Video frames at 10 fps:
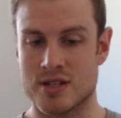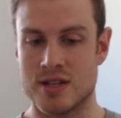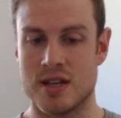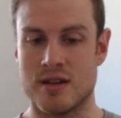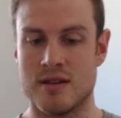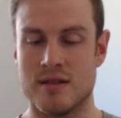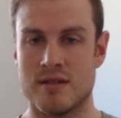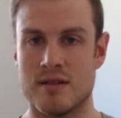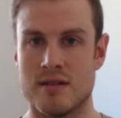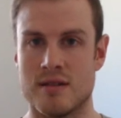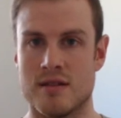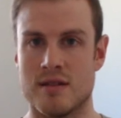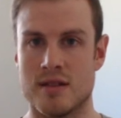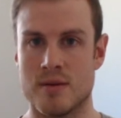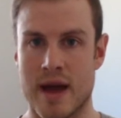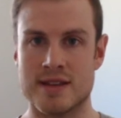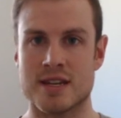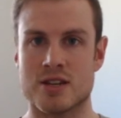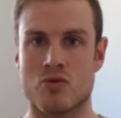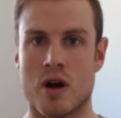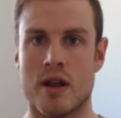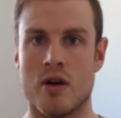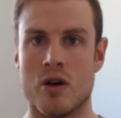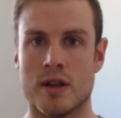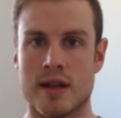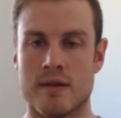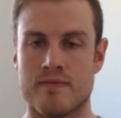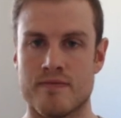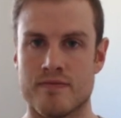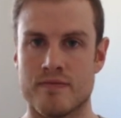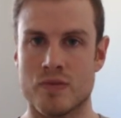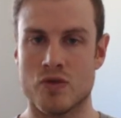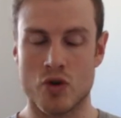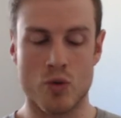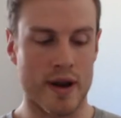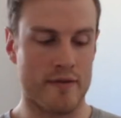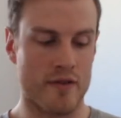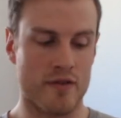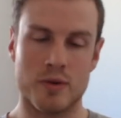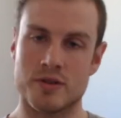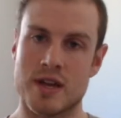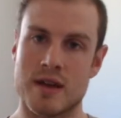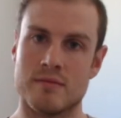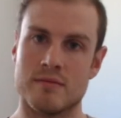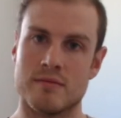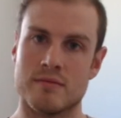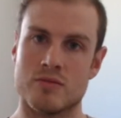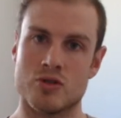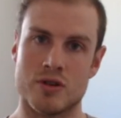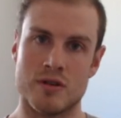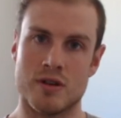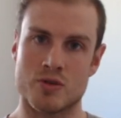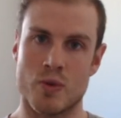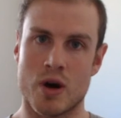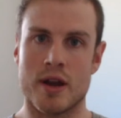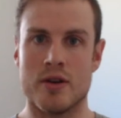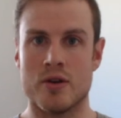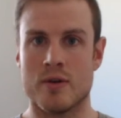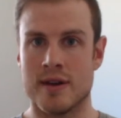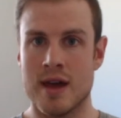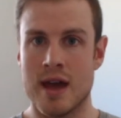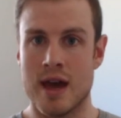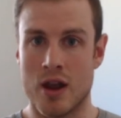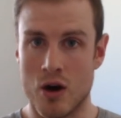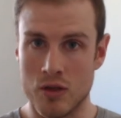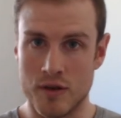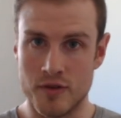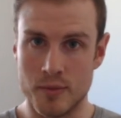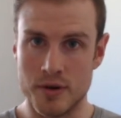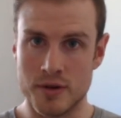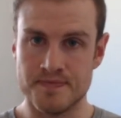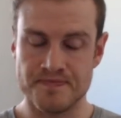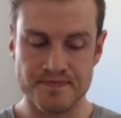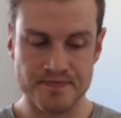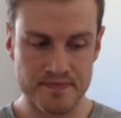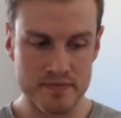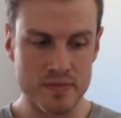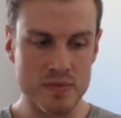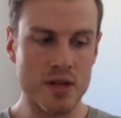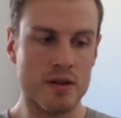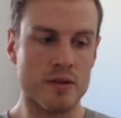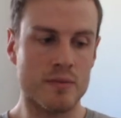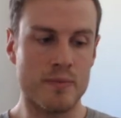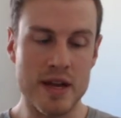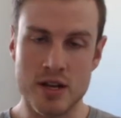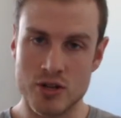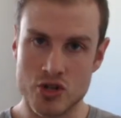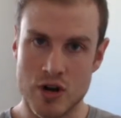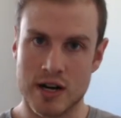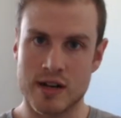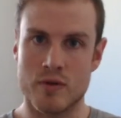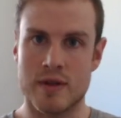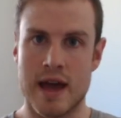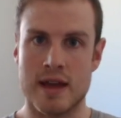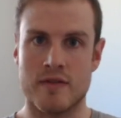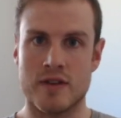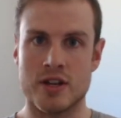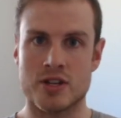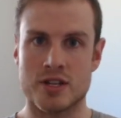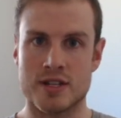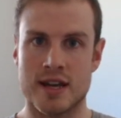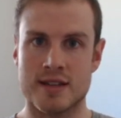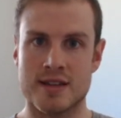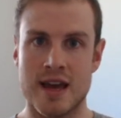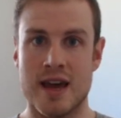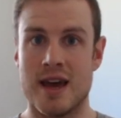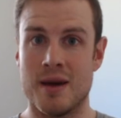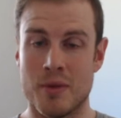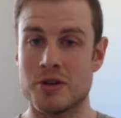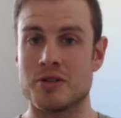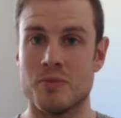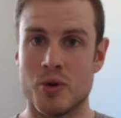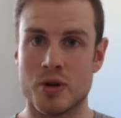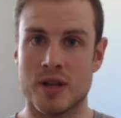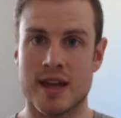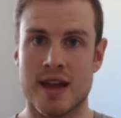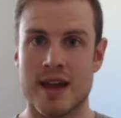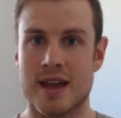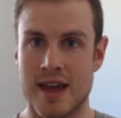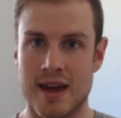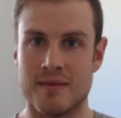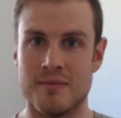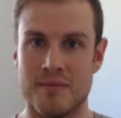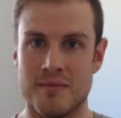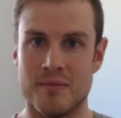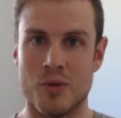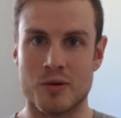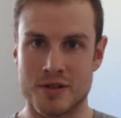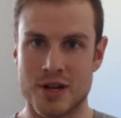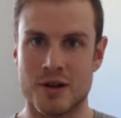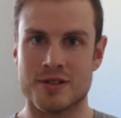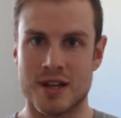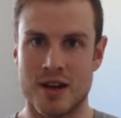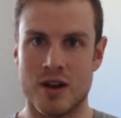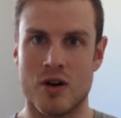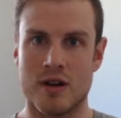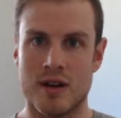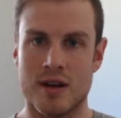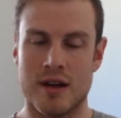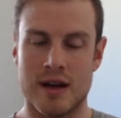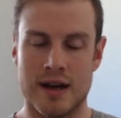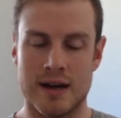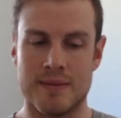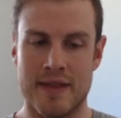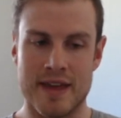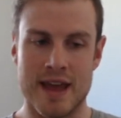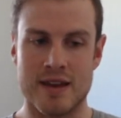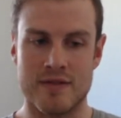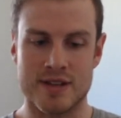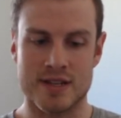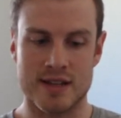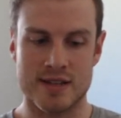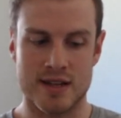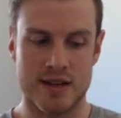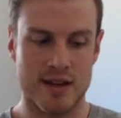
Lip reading: did the basics right early, do what every football team should aspire to do, and hold the football, be constructive with how you finish your sets, and most importantly, get more results than not at the end of your sets. And